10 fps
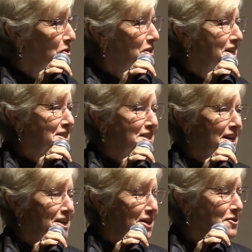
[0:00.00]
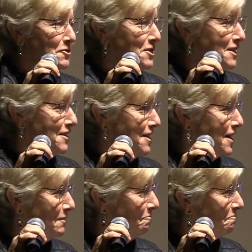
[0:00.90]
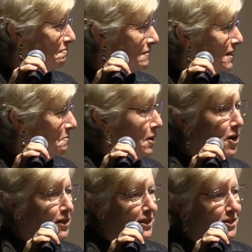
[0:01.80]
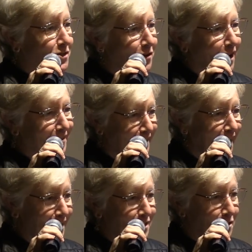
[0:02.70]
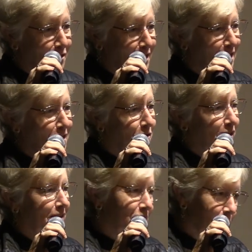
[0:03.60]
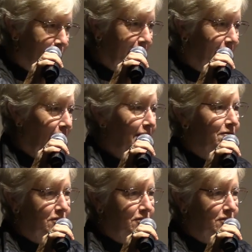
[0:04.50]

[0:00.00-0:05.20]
who teaches at, at UD the uh, Marianists are like the National League, you know that so it's that kind of